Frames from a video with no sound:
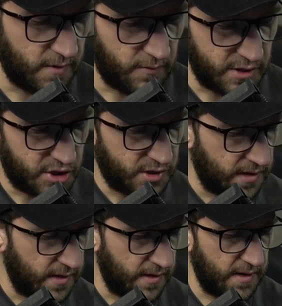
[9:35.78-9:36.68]
which
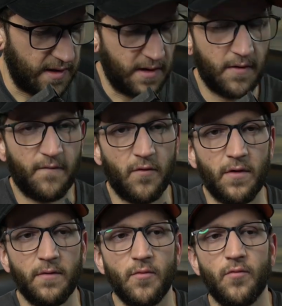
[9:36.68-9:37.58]

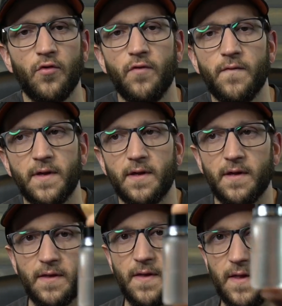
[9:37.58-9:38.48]
fully removed
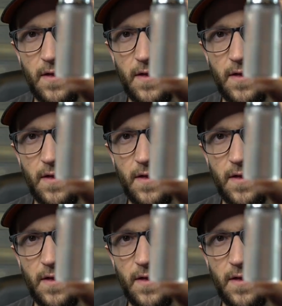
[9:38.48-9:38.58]
is